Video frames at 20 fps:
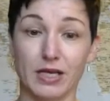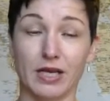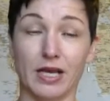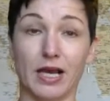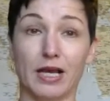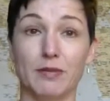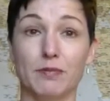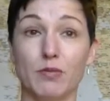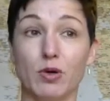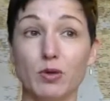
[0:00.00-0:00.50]

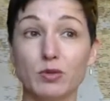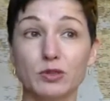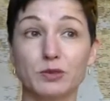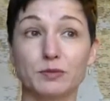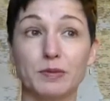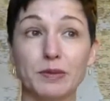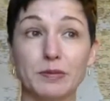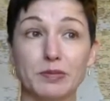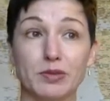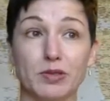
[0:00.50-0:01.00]
And most
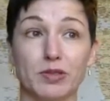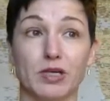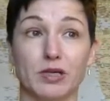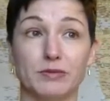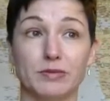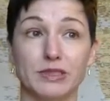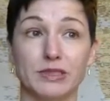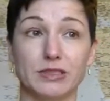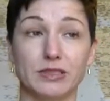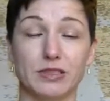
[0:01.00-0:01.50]
people come
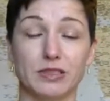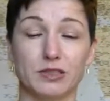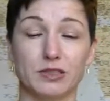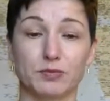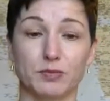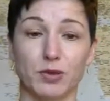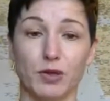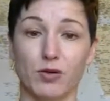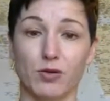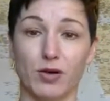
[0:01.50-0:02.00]
into this
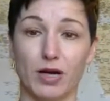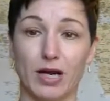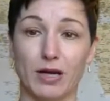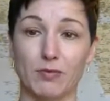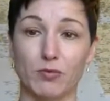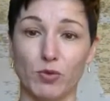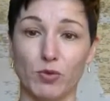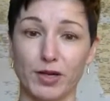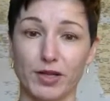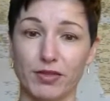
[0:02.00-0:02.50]
program
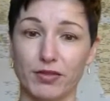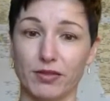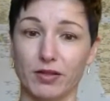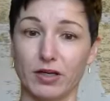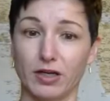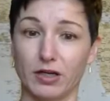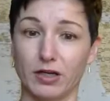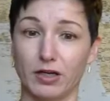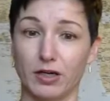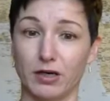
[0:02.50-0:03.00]
with
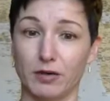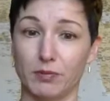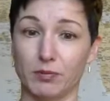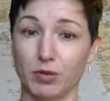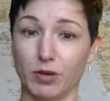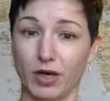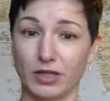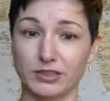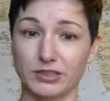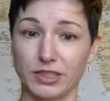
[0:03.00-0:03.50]
a
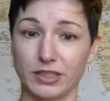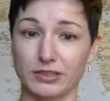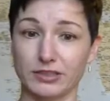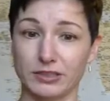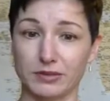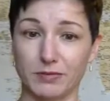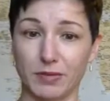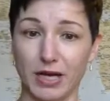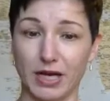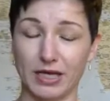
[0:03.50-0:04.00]
project in
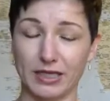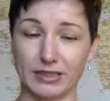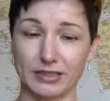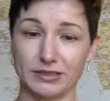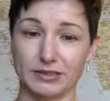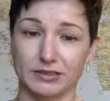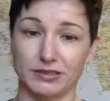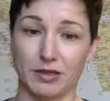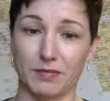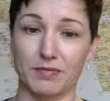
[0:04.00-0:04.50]
mind,
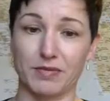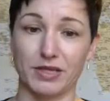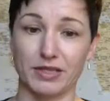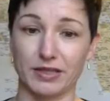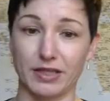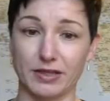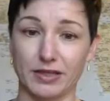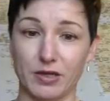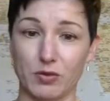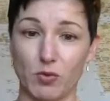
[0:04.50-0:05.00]
something
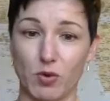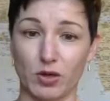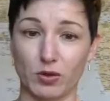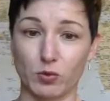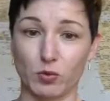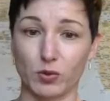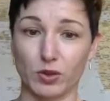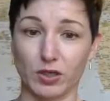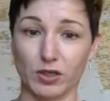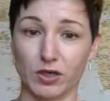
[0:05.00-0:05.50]
that they want to
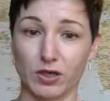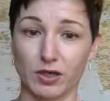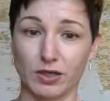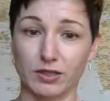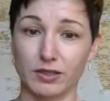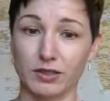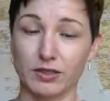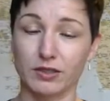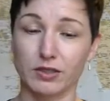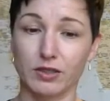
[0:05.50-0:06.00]
work
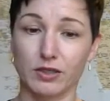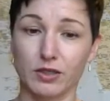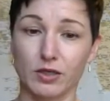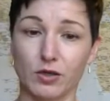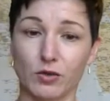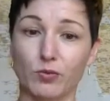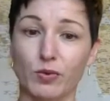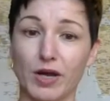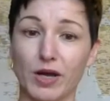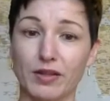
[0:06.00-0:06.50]
on,
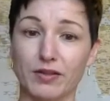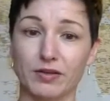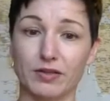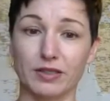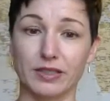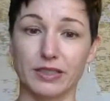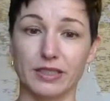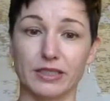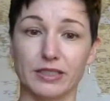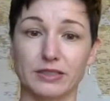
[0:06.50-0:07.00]
whether
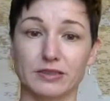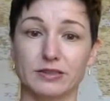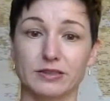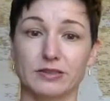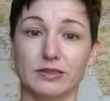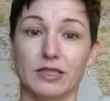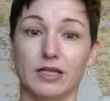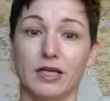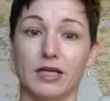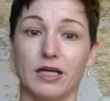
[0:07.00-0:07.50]
it's
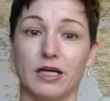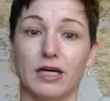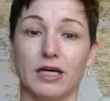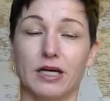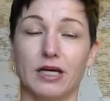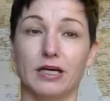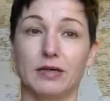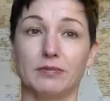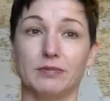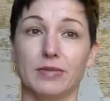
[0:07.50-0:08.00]

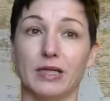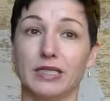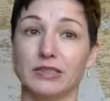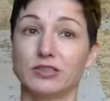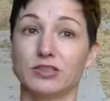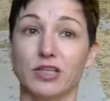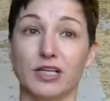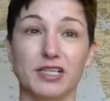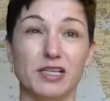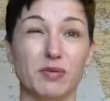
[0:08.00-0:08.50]
a
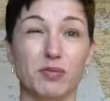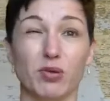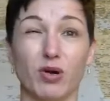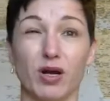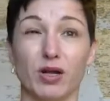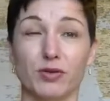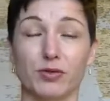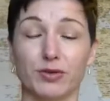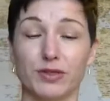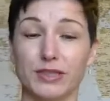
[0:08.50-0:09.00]
study
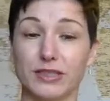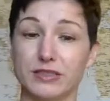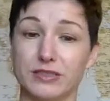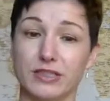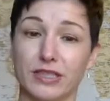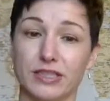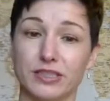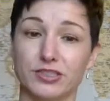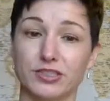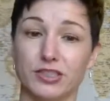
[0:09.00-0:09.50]
abroad
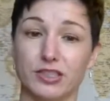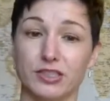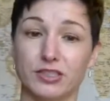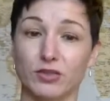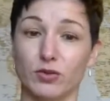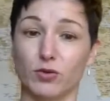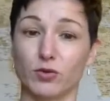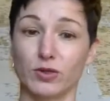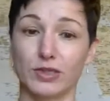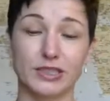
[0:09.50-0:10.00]
orientation,
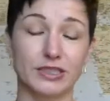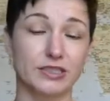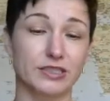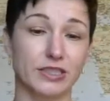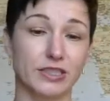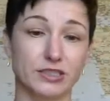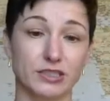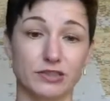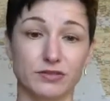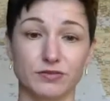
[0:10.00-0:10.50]

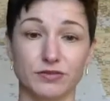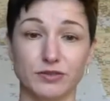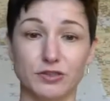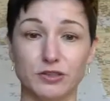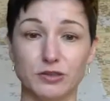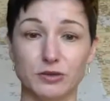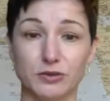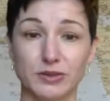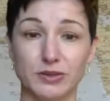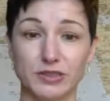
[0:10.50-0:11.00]
orientation for
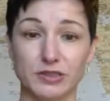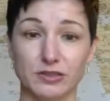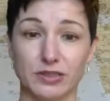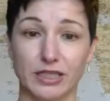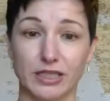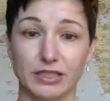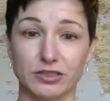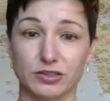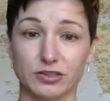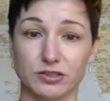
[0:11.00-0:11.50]
new
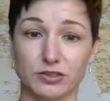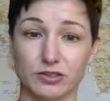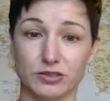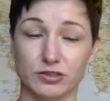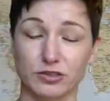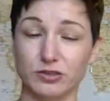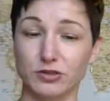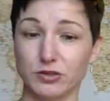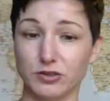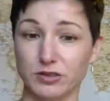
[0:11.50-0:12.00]
international
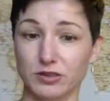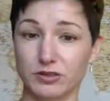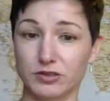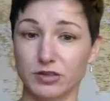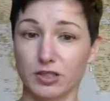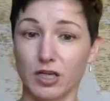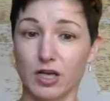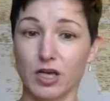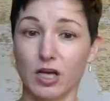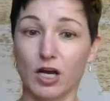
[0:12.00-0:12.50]
students,
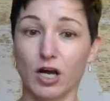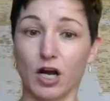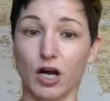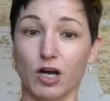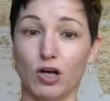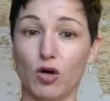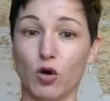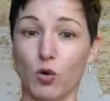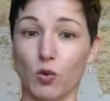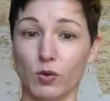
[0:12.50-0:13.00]
a
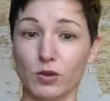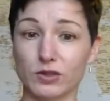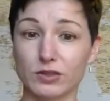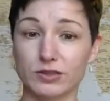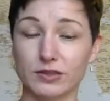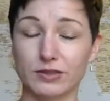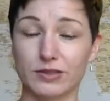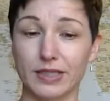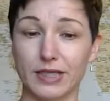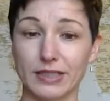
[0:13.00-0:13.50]

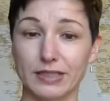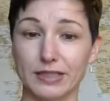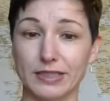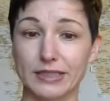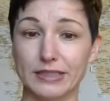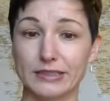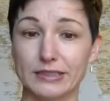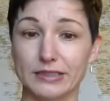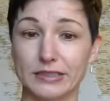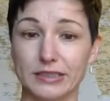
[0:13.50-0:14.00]
course that
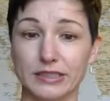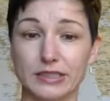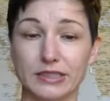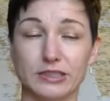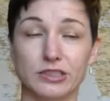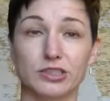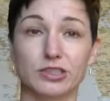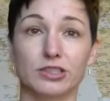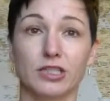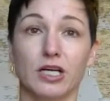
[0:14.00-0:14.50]
they
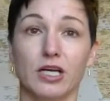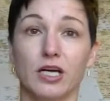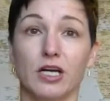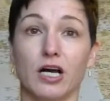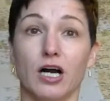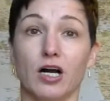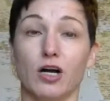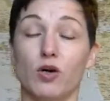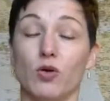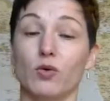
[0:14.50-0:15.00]
teach,
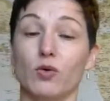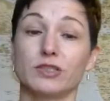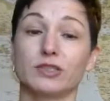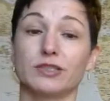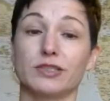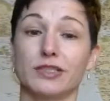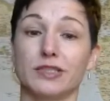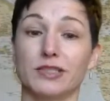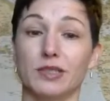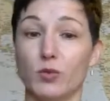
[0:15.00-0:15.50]
a course
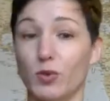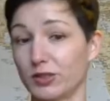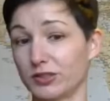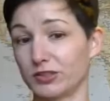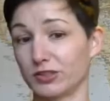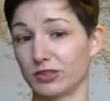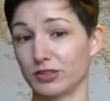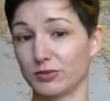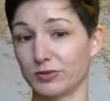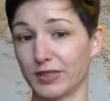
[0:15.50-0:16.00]
that they want to
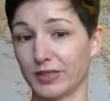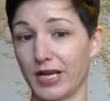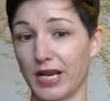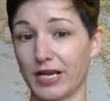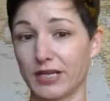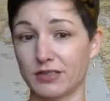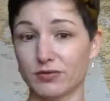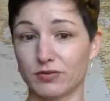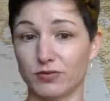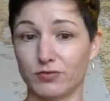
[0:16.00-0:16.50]

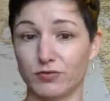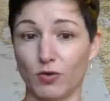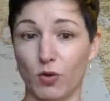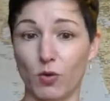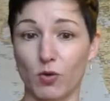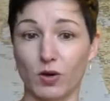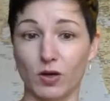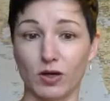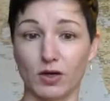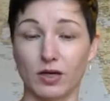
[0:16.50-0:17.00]
create
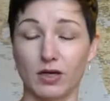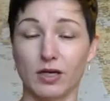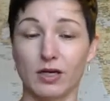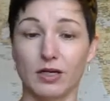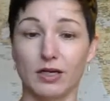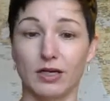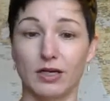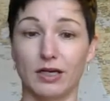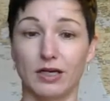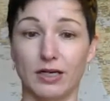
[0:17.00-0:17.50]
for
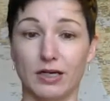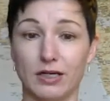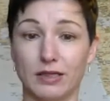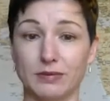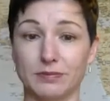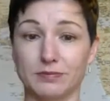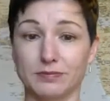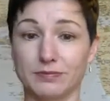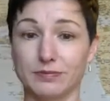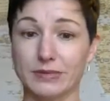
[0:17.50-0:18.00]

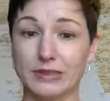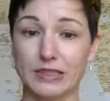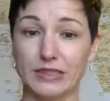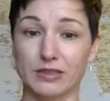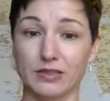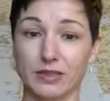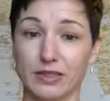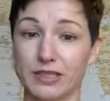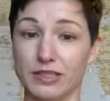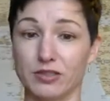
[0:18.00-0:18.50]

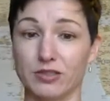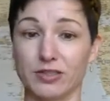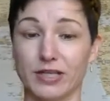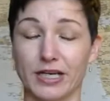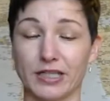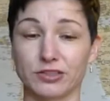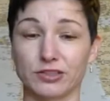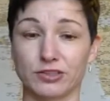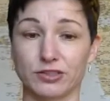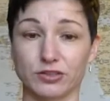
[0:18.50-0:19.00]

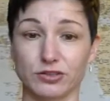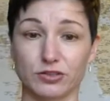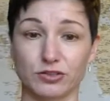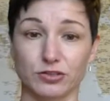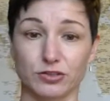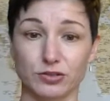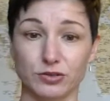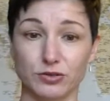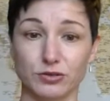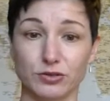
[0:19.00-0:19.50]
international
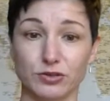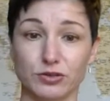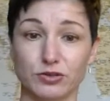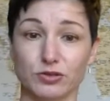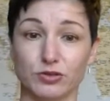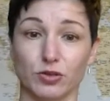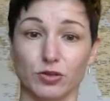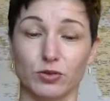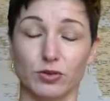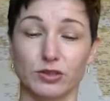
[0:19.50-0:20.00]
students
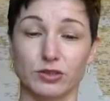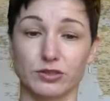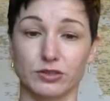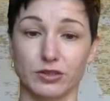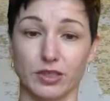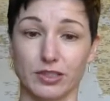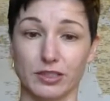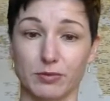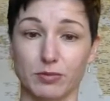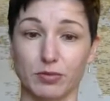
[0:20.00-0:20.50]
or
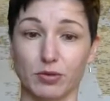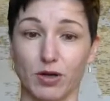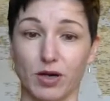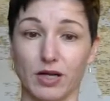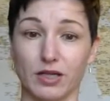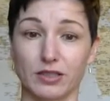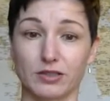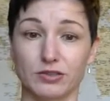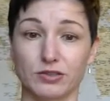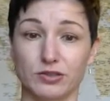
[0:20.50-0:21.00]
study
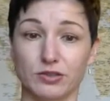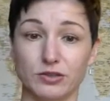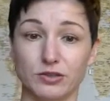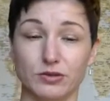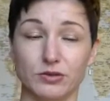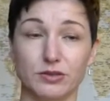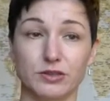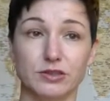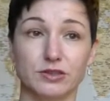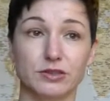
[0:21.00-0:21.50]
abroad
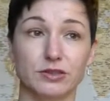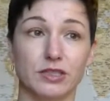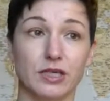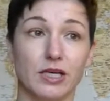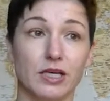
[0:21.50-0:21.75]
students.